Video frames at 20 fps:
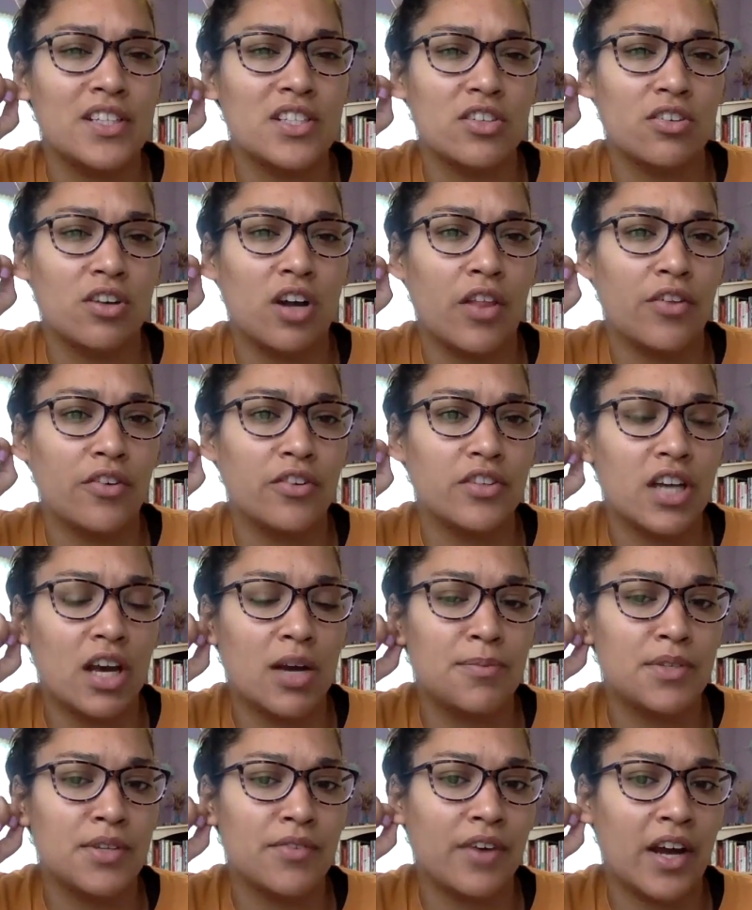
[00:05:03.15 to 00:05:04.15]
or other
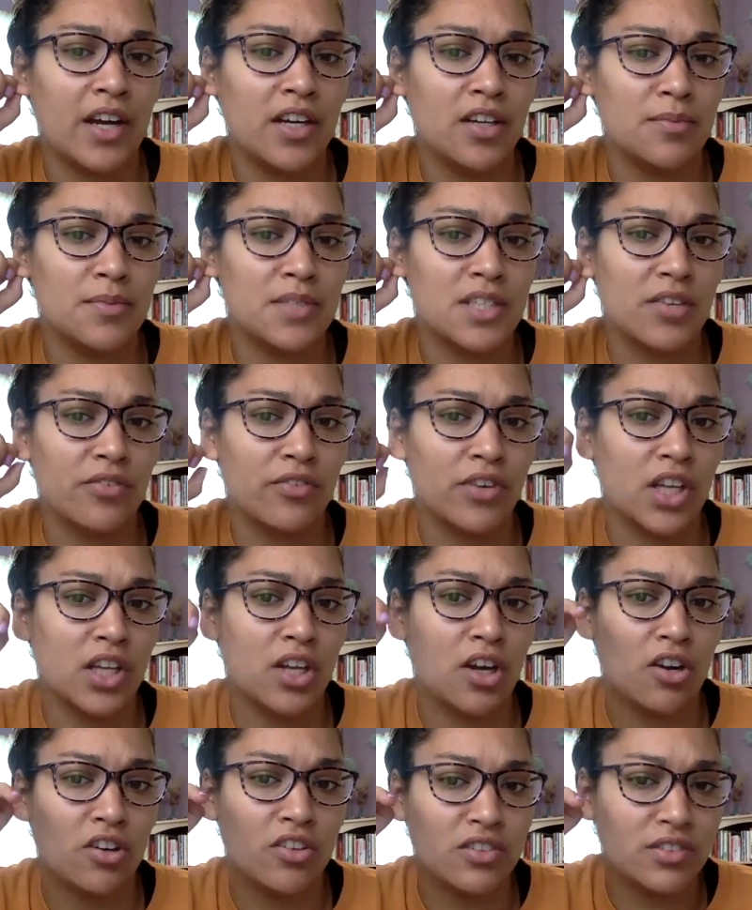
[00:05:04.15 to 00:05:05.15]
types of items that really
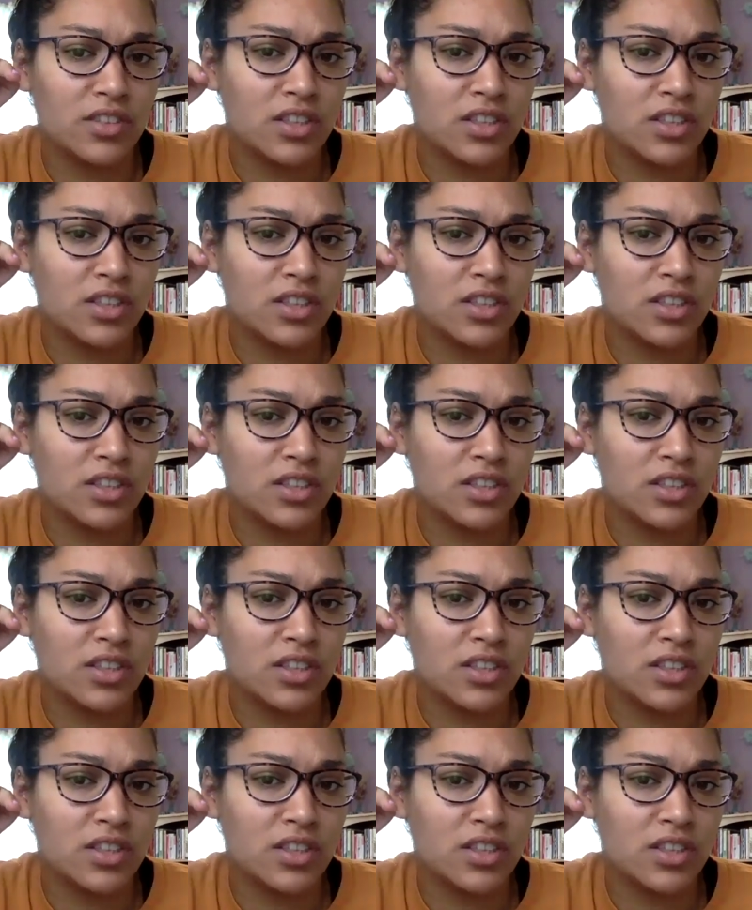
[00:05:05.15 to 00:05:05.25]
are